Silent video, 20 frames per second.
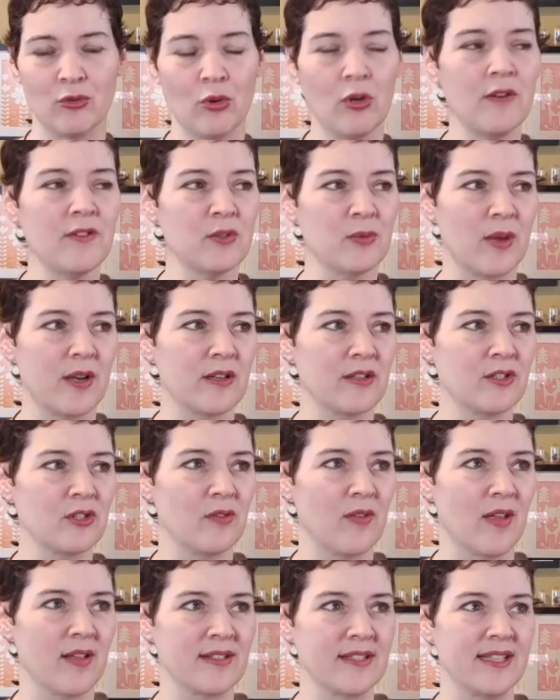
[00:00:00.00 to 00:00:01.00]
Drawer of Sweaters
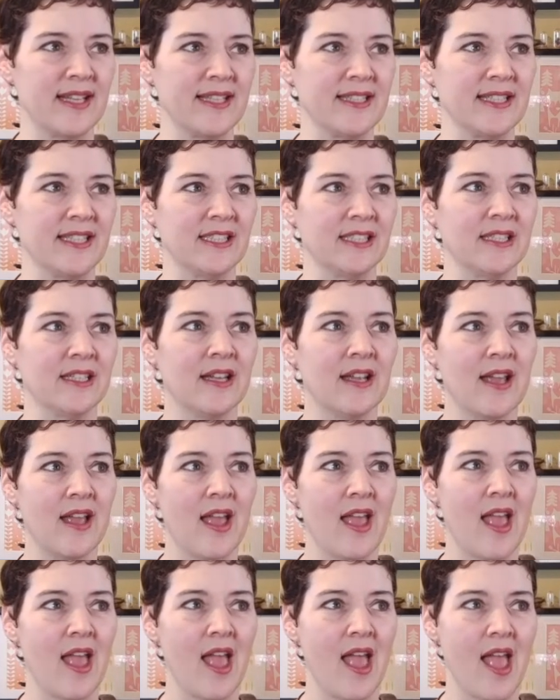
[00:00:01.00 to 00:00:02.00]
2018.
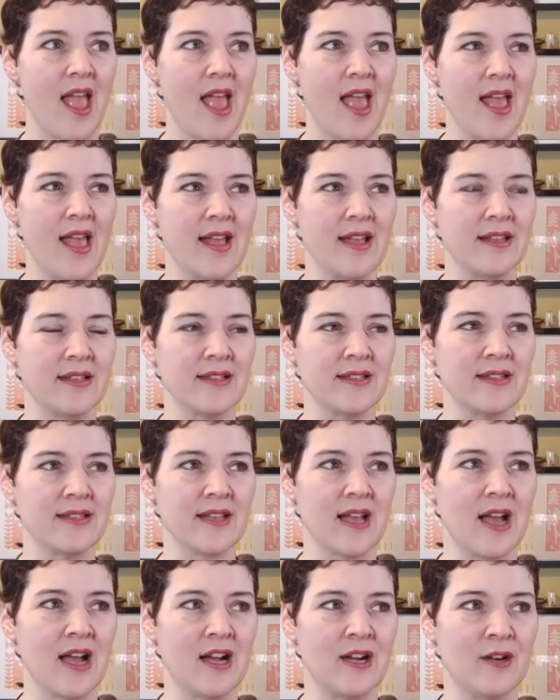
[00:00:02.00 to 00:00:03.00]
And,